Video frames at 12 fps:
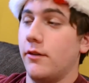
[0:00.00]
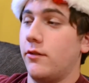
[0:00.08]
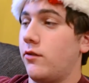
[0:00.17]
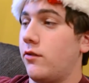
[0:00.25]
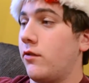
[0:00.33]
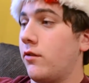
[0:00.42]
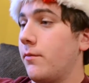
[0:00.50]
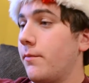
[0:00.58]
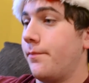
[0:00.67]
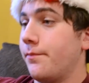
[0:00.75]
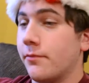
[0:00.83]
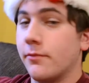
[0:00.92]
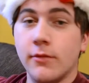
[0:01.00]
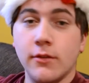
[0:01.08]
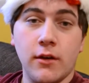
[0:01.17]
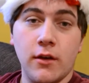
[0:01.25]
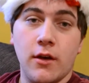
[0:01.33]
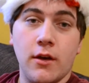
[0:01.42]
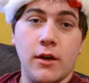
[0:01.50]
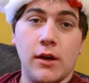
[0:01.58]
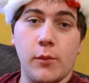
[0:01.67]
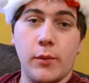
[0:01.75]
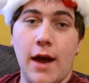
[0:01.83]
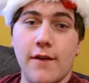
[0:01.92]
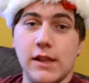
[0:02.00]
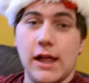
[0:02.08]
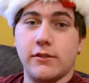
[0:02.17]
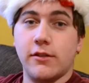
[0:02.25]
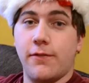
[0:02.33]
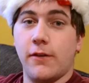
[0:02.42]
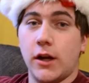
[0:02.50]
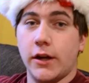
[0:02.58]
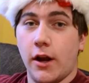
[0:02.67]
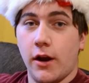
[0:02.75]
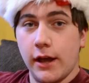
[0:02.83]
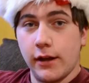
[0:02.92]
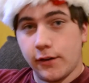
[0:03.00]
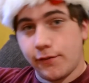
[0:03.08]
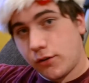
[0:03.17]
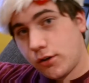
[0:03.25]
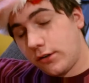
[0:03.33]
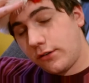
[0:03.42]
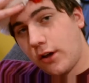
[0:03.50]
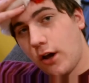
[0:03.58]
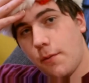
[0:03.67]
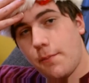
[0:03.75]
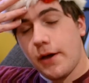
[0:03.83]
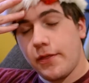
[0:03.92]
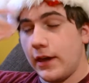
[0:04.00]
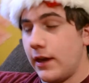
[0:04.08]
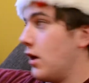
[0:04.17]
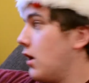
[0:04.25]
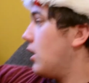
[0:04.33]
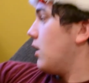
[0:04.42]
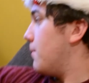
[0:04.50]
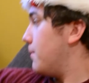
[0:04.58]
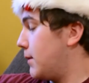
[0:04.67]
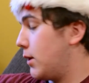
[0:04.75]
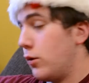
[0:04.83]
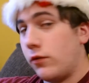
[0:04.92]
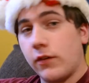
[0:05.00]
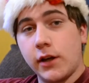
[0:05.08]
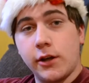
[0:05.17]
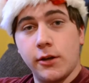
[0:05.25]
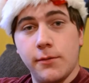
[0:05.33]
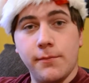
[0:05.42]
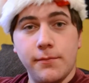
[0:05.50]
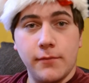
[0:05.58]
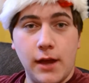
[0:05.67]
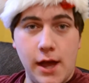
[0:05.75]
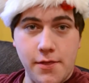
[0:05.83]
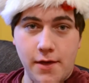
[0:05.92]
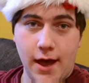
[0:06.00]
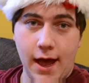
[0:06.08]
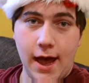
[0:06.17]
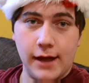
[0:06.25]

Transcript: da da da da We have lots of fun on here, and if you couldn't tell, thank you YouTube for copyright claiming me.